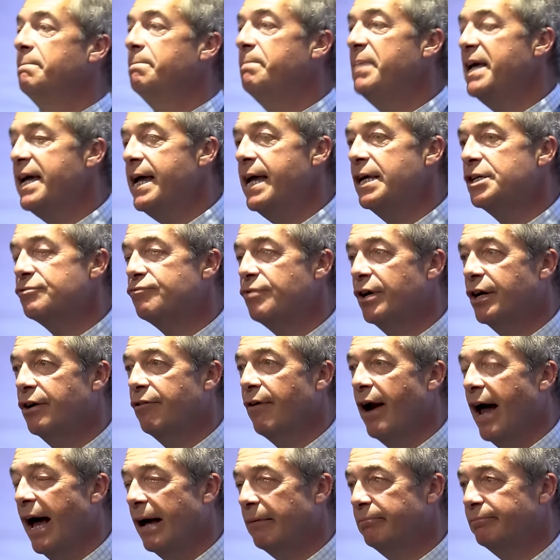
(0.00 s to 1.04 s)
Biggest
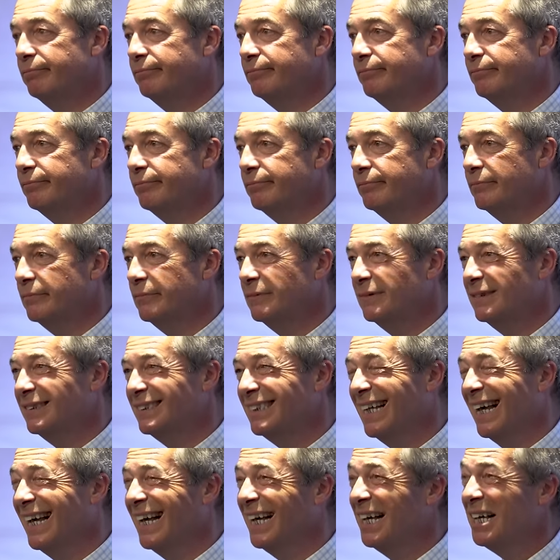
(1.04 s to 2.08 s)
regret.
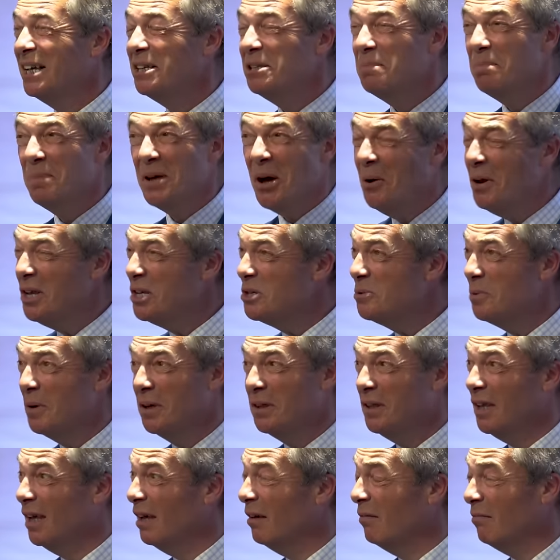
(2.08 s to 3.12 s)
Be honest
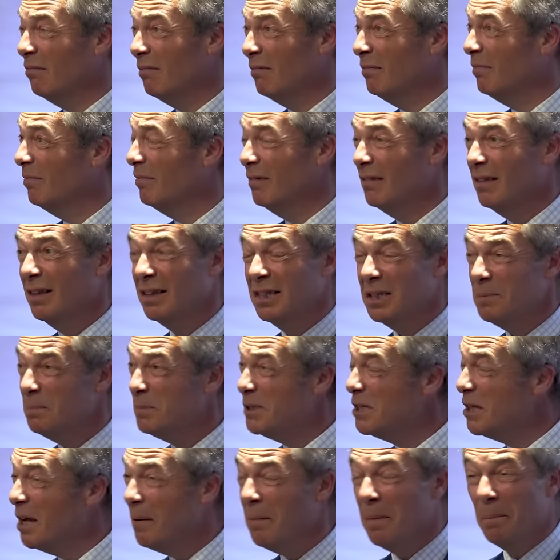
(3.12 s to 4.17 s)
with you.
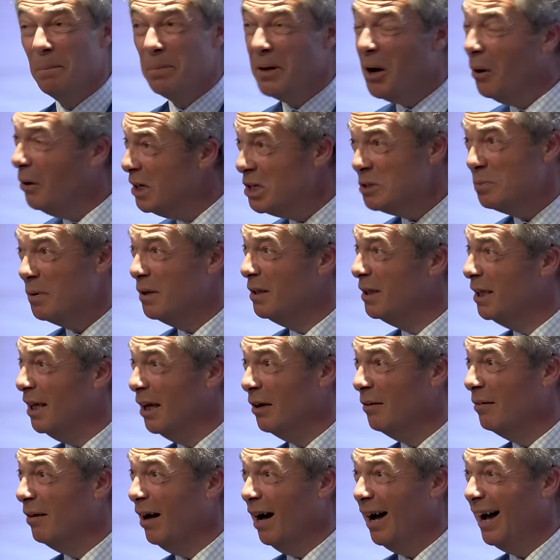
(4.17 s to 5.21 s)
Be honest with
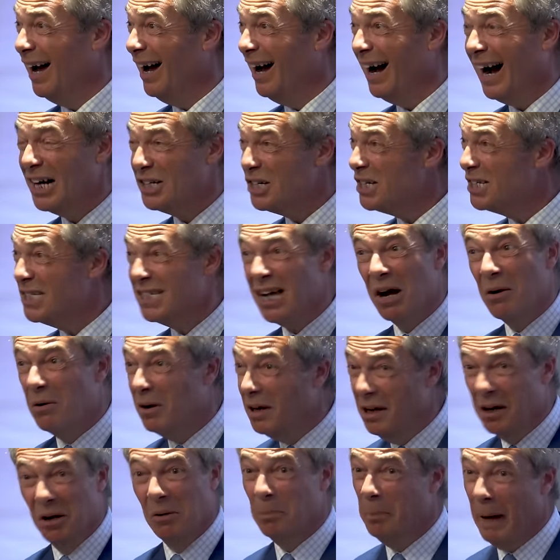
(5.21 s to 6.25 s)
you. I just don't
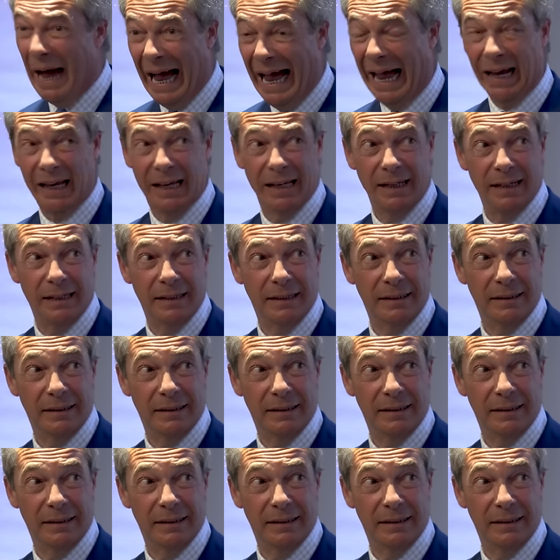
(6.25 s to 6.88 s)
look back.